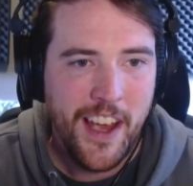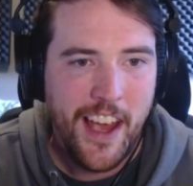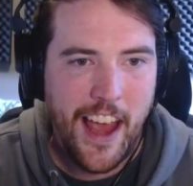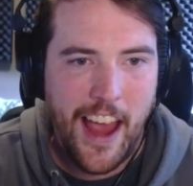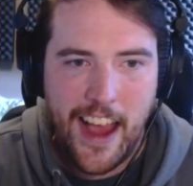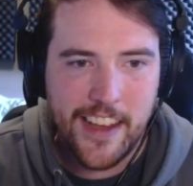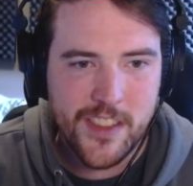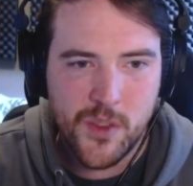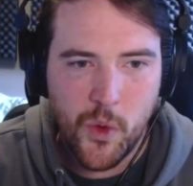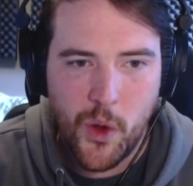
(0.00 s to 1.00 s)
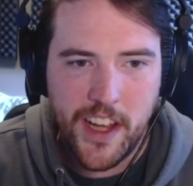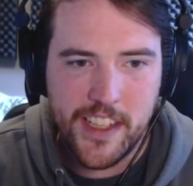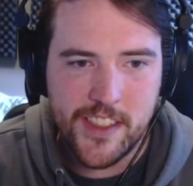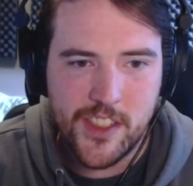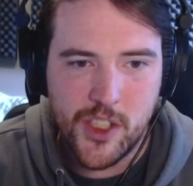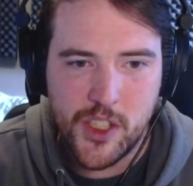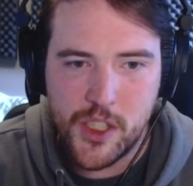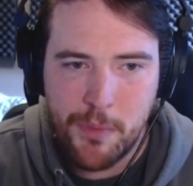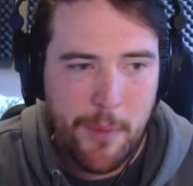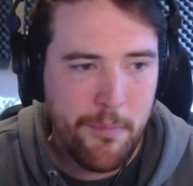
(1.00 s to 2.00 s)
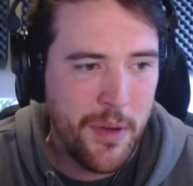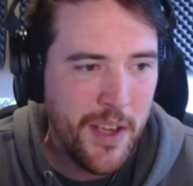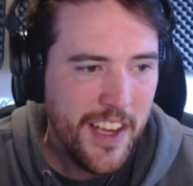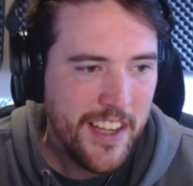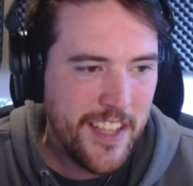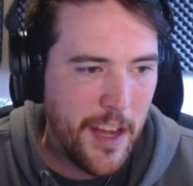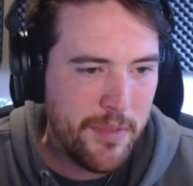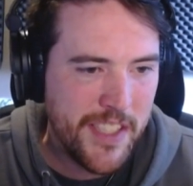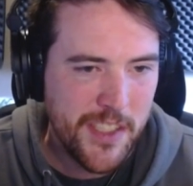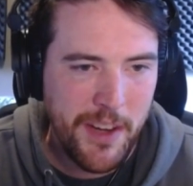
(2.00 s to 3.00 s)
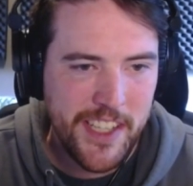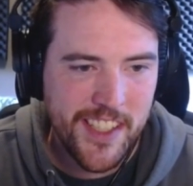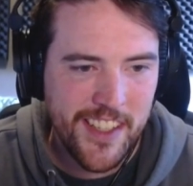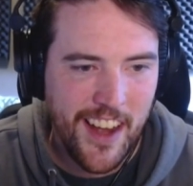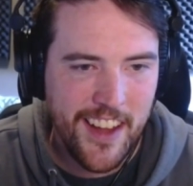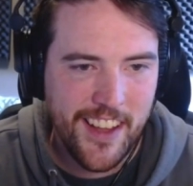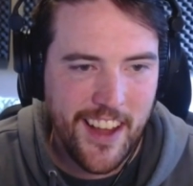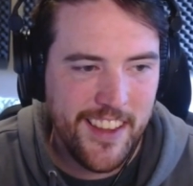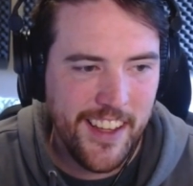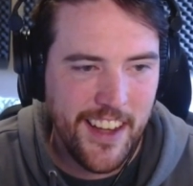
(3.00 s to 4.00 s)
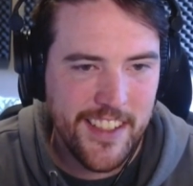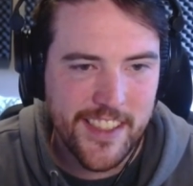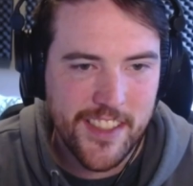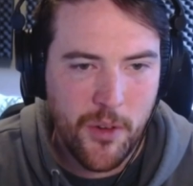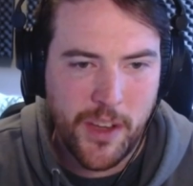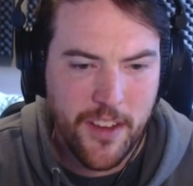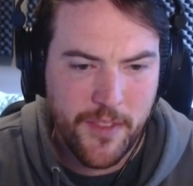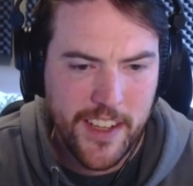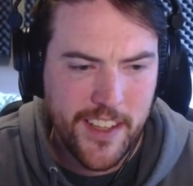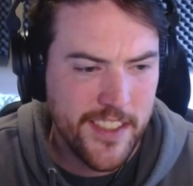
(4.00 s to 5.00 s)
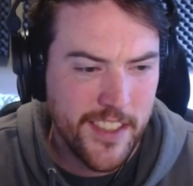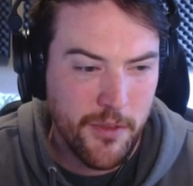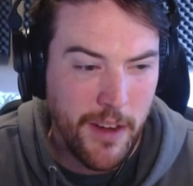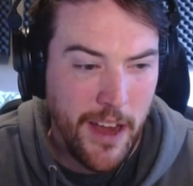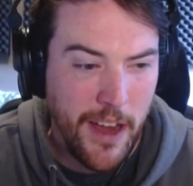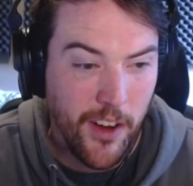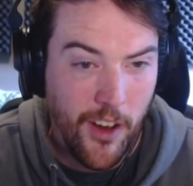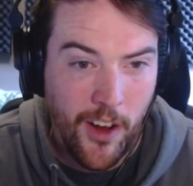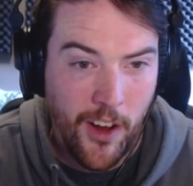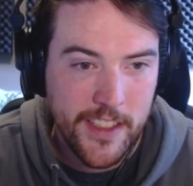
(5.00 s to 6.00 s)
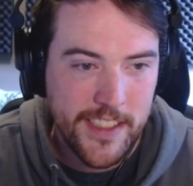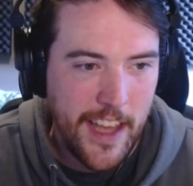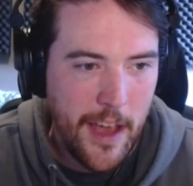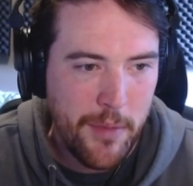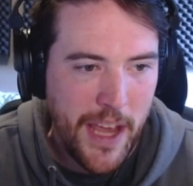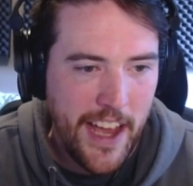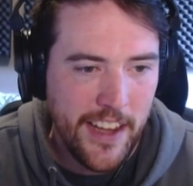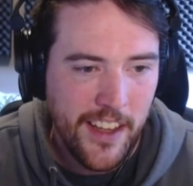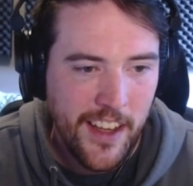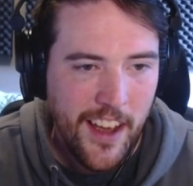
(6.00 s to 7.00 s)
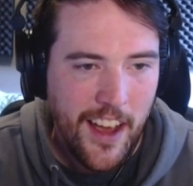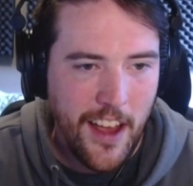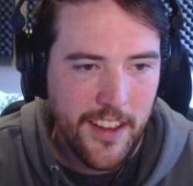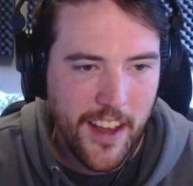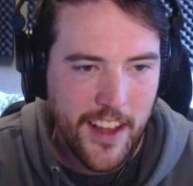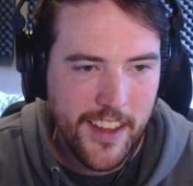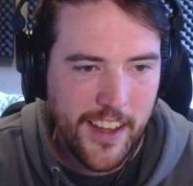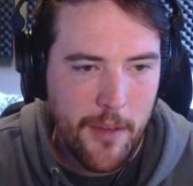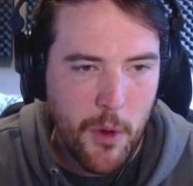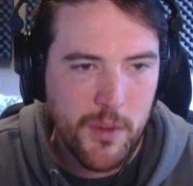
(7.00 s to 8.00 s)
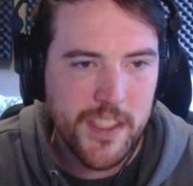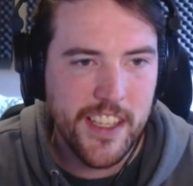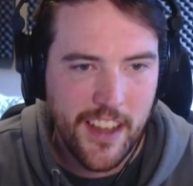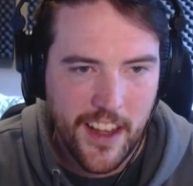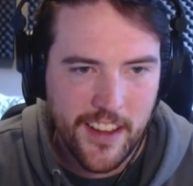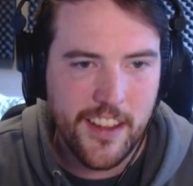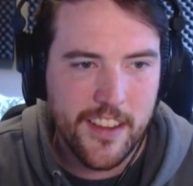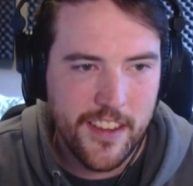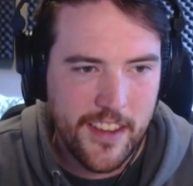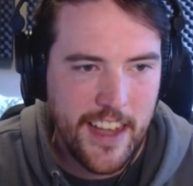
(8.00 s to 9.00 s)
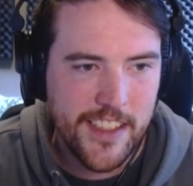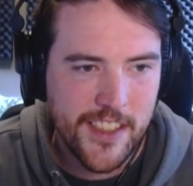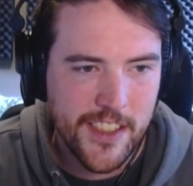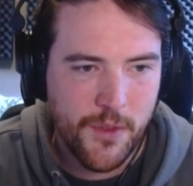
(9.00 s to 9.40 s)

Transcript: asteroids shmup type situation. I think okay, if they touch the ground at all, is that bad? I think that's just for